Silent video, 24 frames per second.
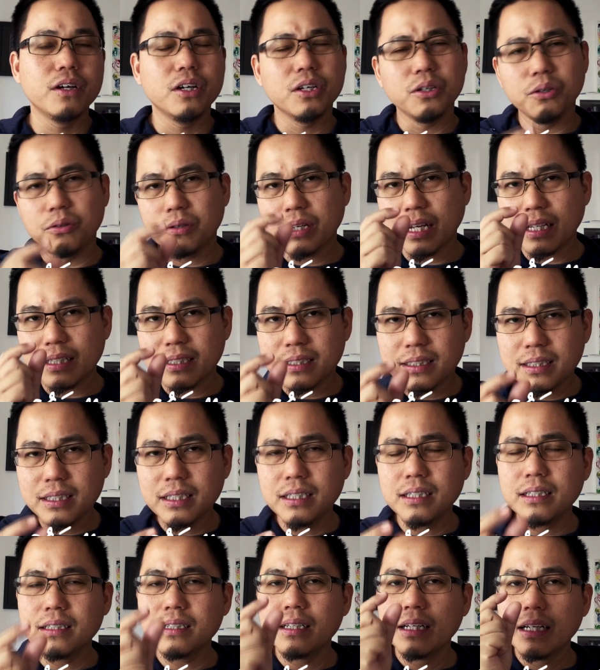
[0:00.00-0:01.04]
You can
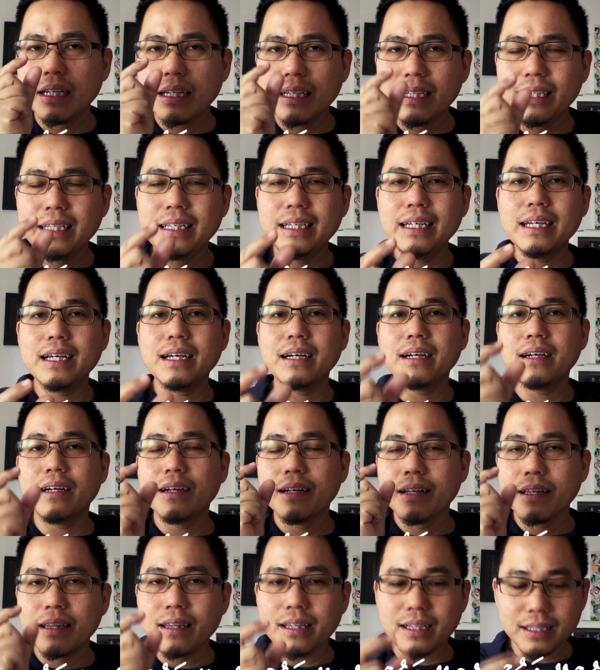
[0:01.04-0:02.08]
still
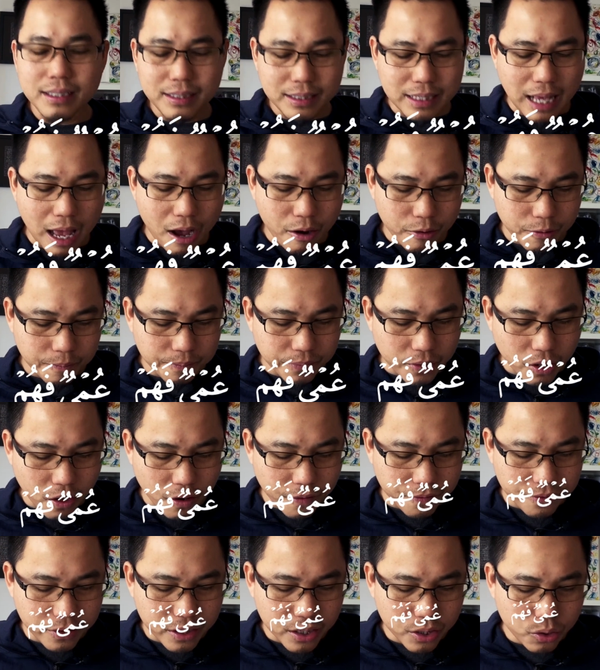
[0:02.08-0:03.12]
hear the sound
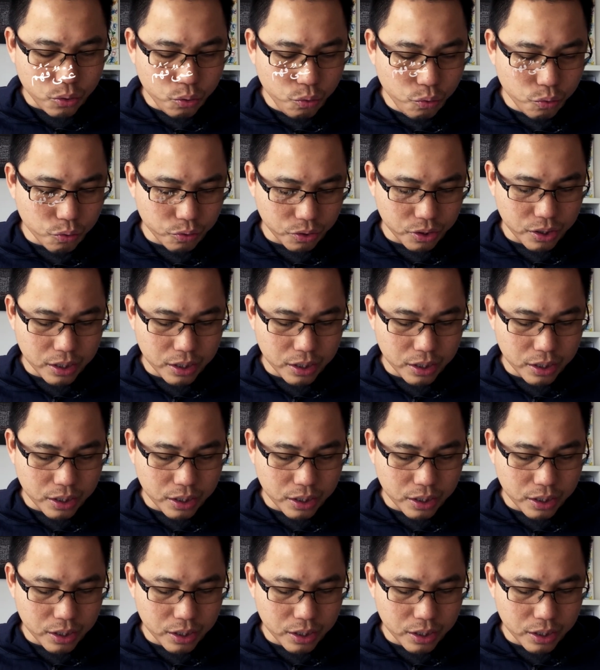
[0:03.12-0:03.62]
of the noon.